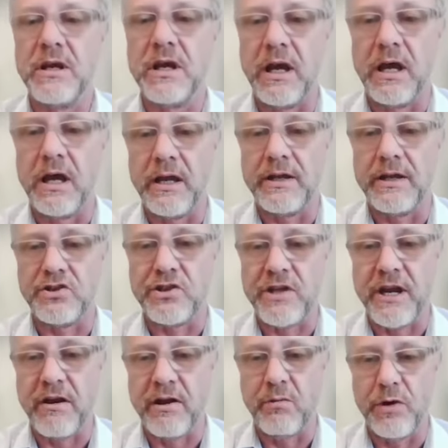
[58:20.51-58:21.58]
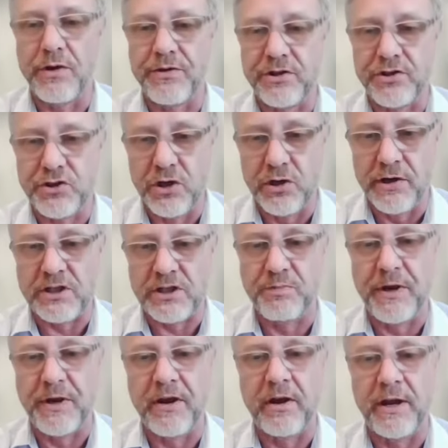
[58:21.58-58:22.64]
and sharing with us your
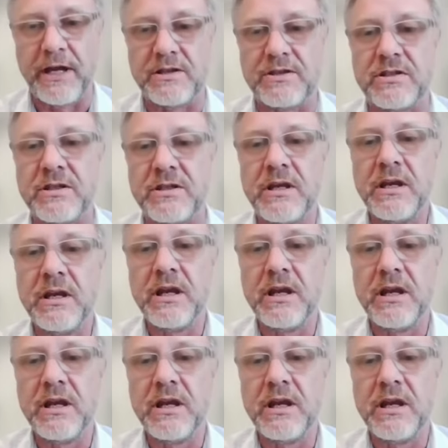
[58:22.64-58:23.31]
experience.